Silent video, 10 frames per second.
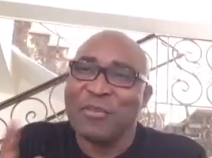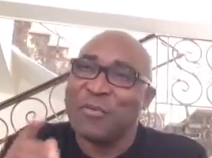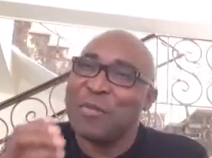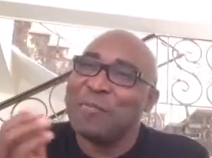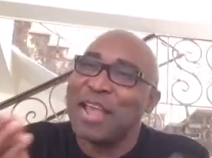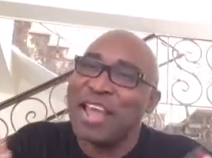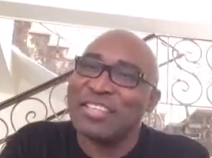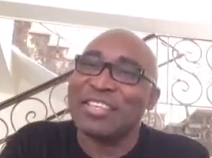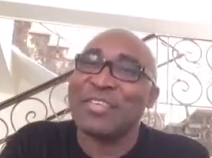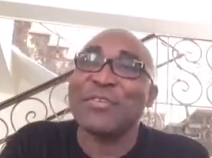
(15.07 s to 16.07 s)
we
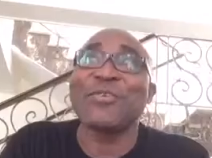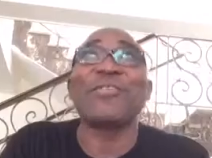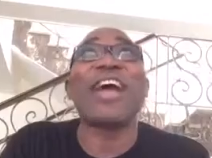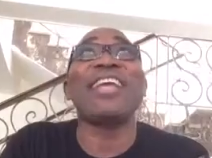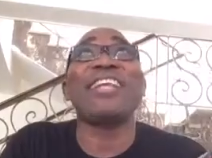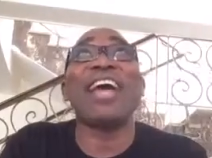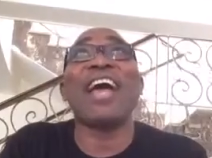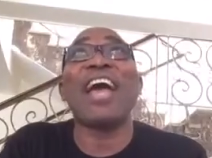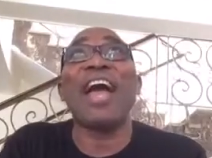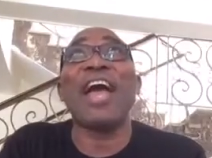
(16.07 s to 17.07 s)
place in you right
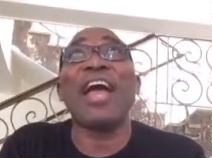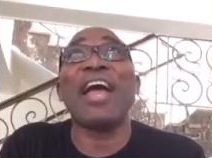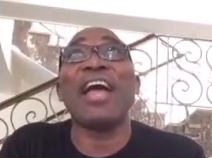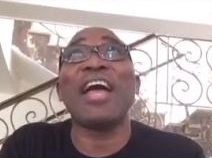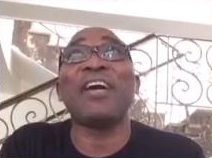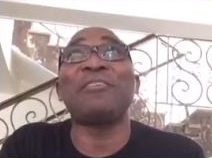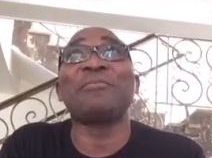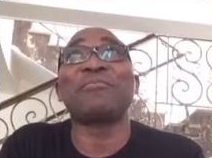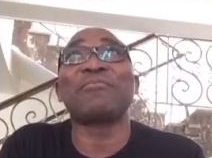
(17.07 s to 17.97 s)
now.